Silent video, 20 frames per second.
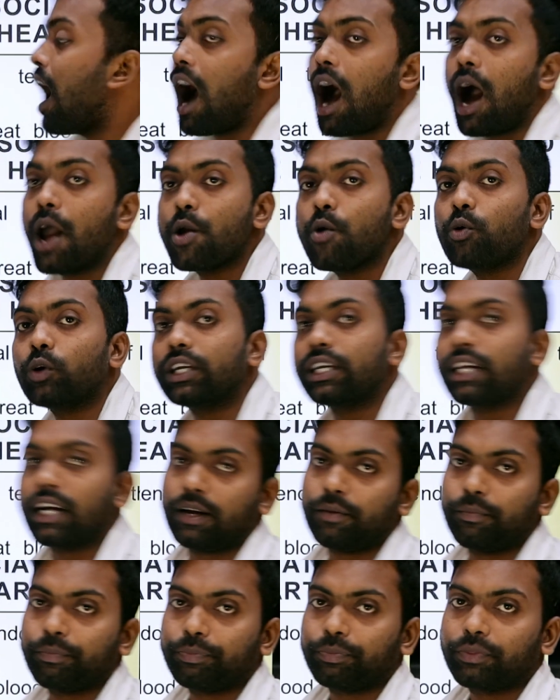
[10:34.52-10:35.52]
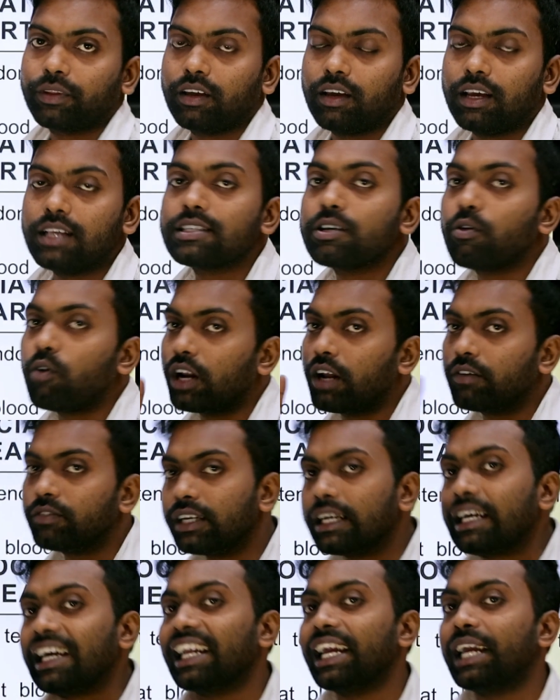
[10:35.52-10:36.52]
aorta is one of
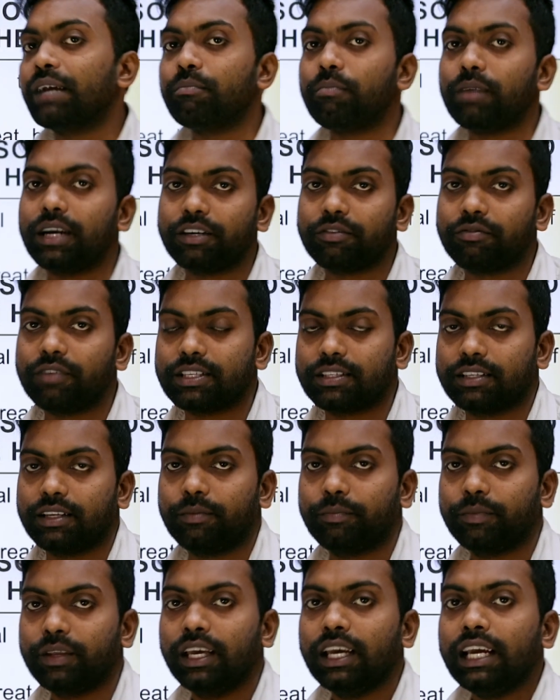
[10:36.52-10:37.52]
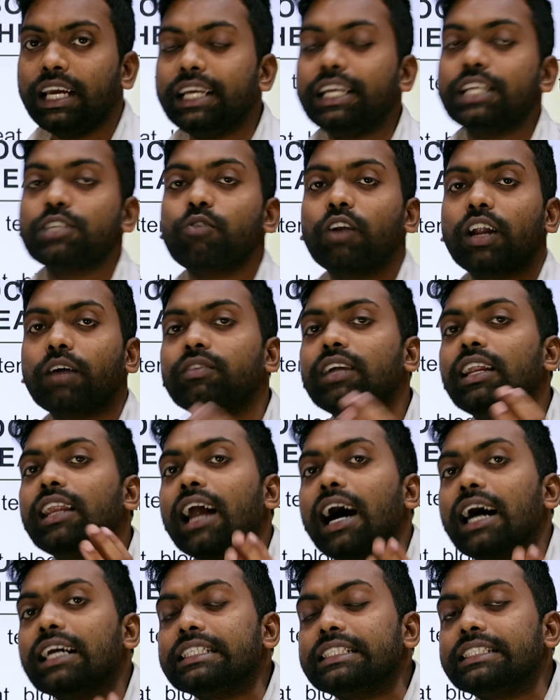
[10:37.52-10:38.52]
the great blood vessel. It is one of the
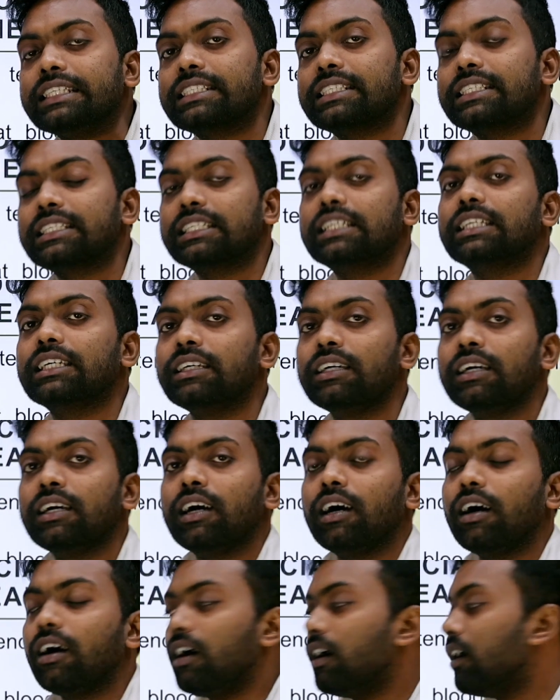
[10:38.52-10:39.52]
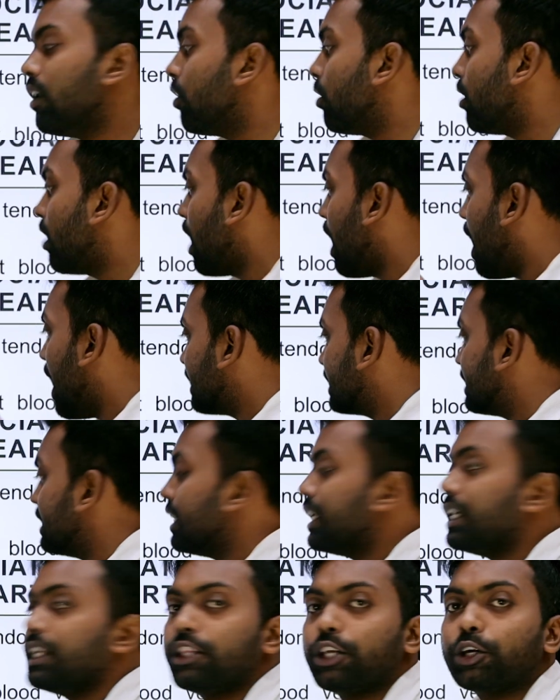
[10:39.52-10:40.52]
largest
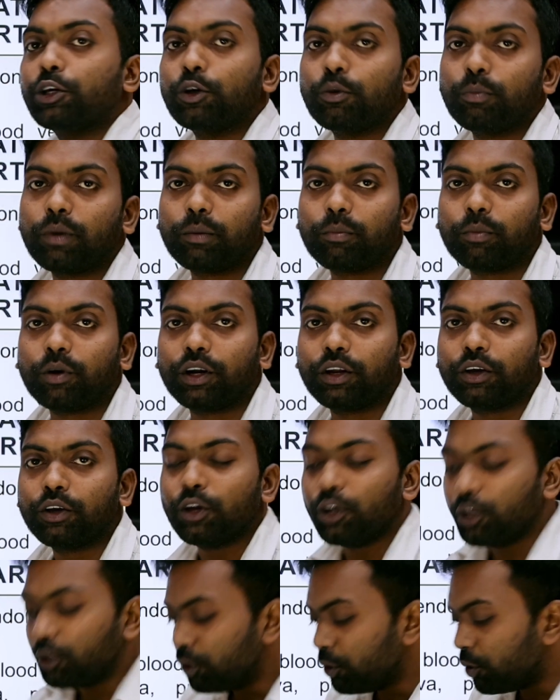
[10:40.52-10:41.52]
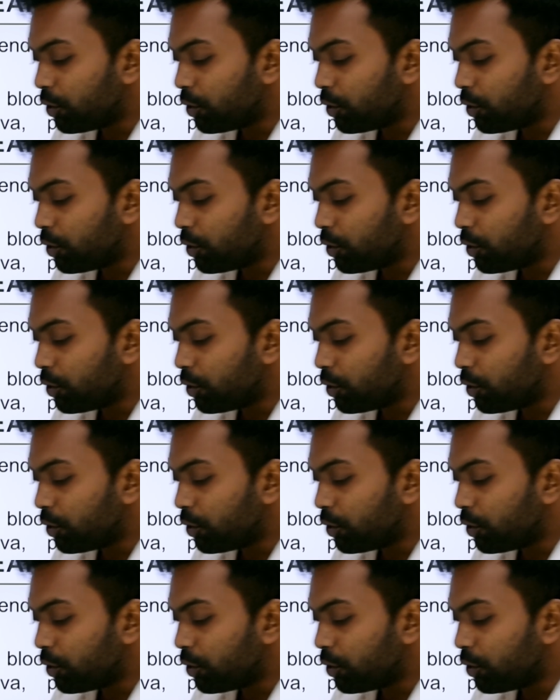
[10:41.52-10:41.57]
artery in the human body. You